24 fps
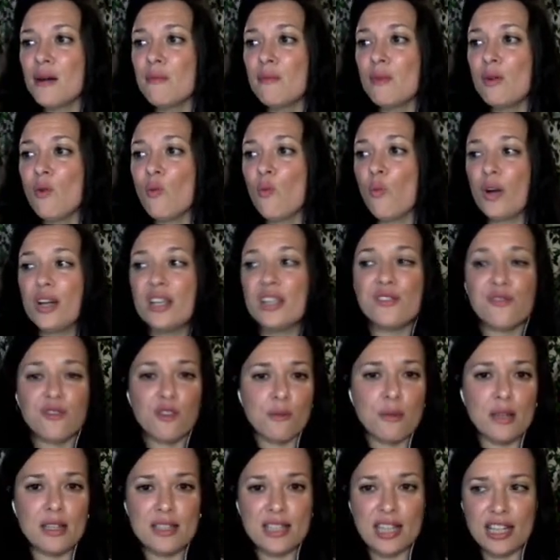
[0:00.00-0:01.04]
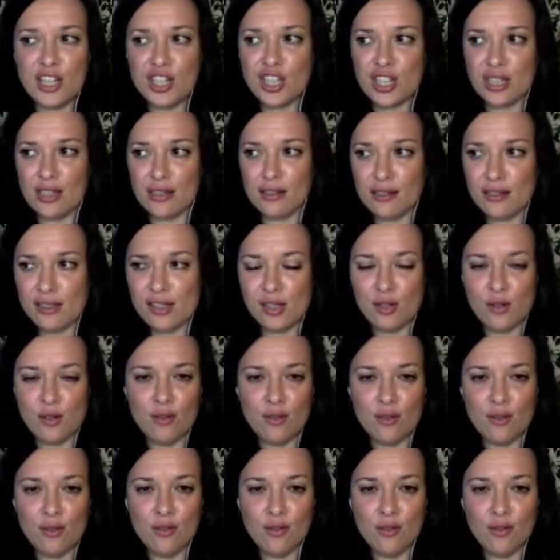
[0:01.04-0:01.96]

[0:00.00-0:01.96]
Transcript: What is fermentation? So